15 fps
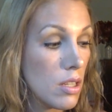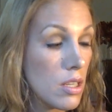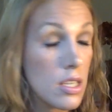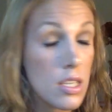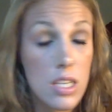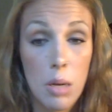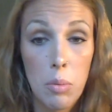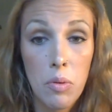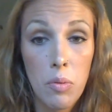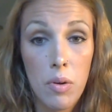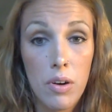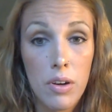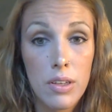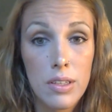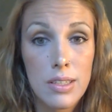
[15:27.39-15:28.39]
Double Wear
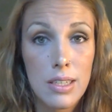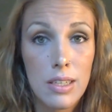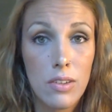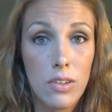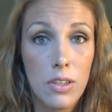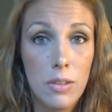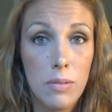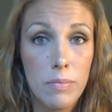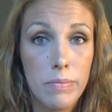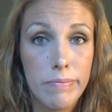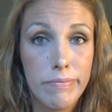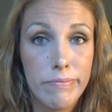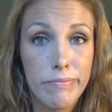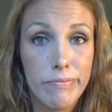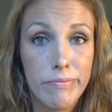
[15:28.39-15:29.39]
concealer,
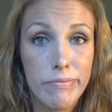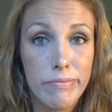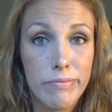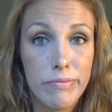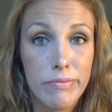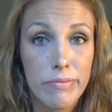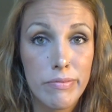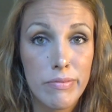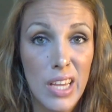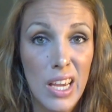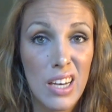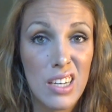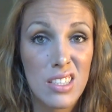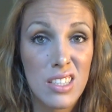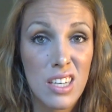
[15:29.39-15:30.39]

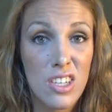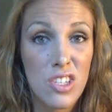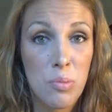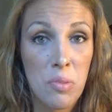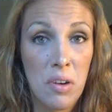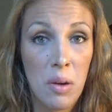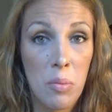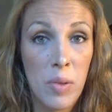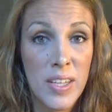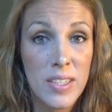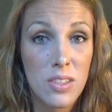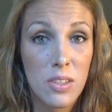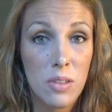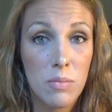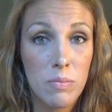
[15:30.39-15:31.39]
Anastasia brow
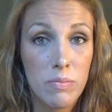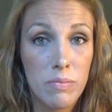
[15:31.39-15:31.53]
pencil,